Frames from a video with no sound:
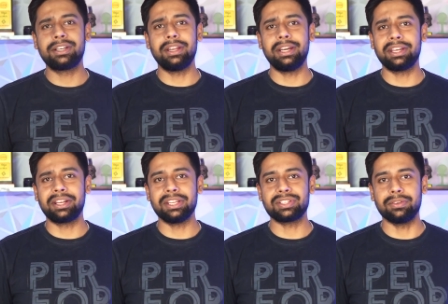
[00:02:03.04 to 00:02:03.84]

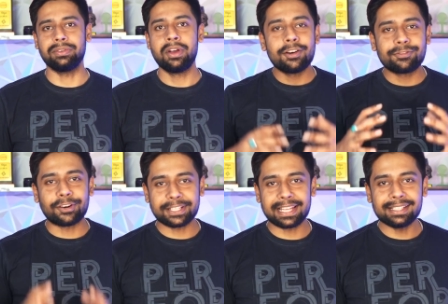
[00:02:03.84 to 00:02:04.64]
integration.
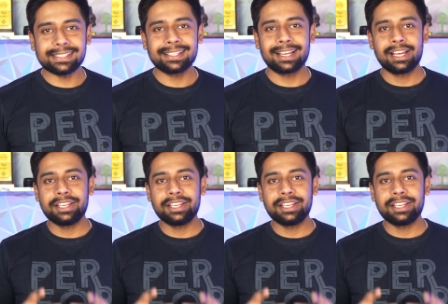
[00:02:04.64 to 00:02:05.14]
For this,